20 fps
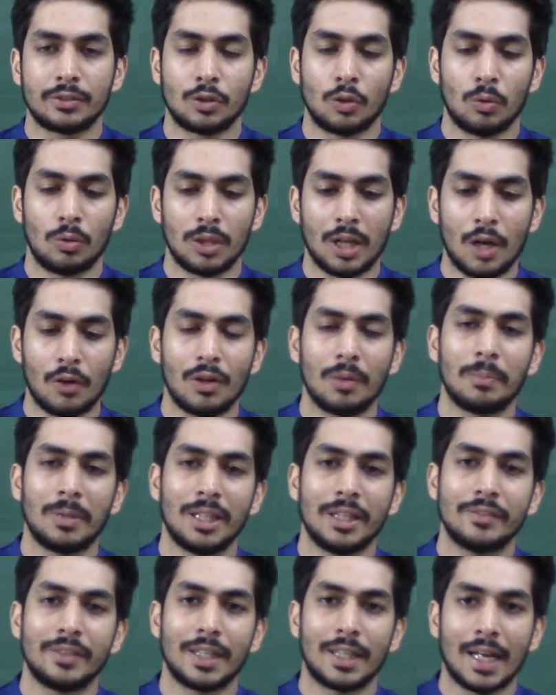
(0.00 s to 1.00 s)
So now I
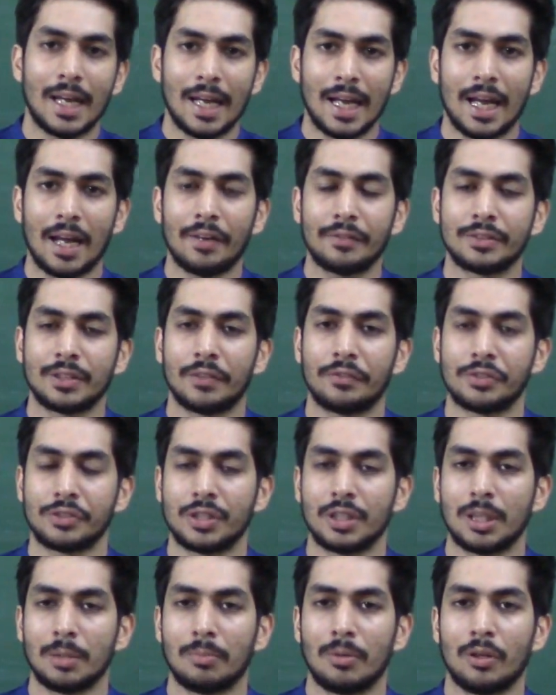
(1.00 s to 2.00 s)
believe that I have
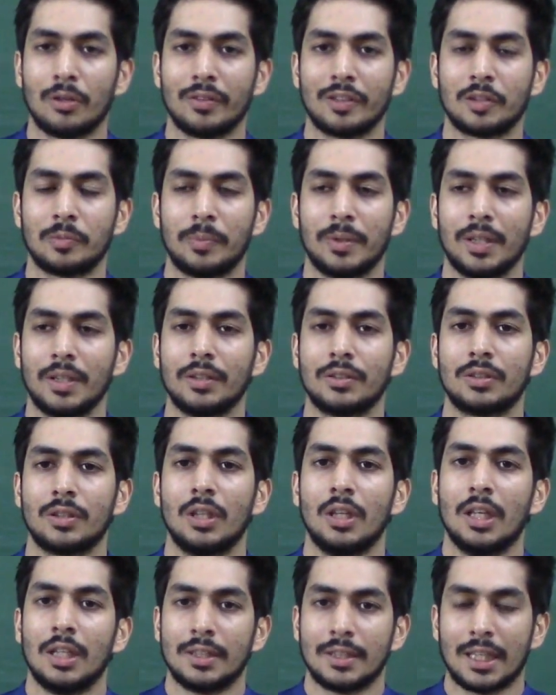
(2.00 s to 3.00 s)
sufficient amount of experience
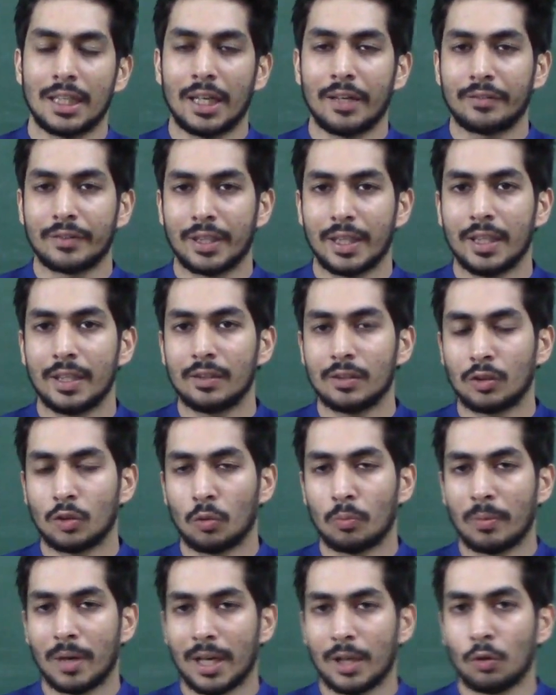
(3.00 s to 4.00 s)
that I've gained
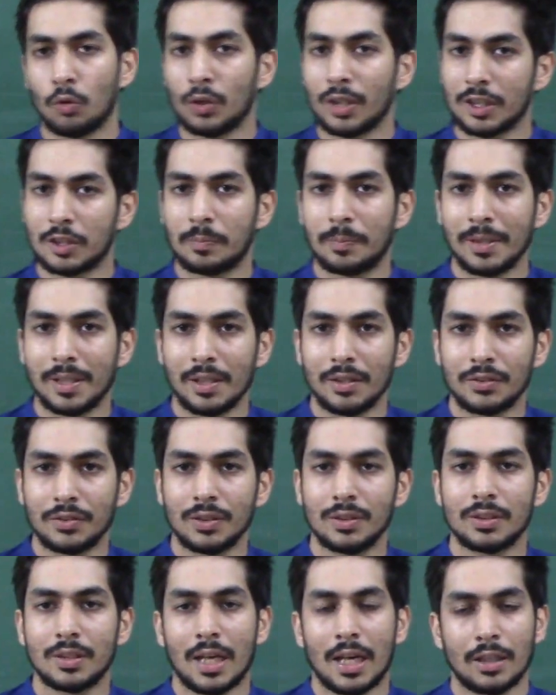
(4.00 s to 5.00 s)
through my own experiences
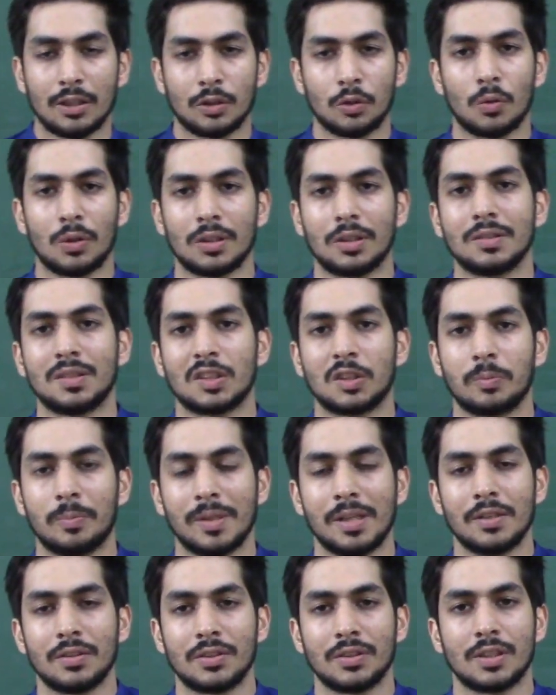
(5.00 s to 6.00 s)
and through others'
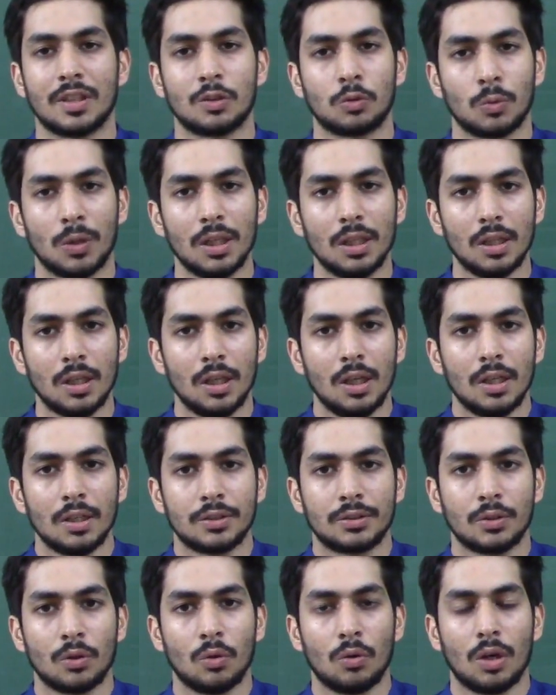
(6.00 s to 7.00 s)
experiences as well.
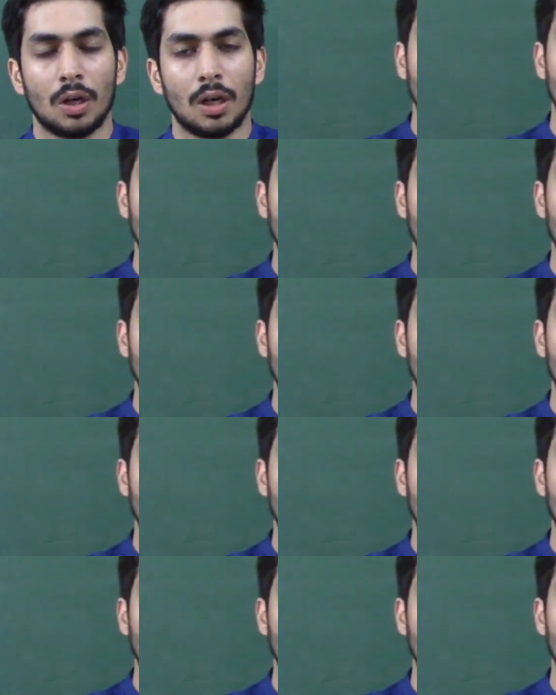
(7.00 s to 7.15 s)
So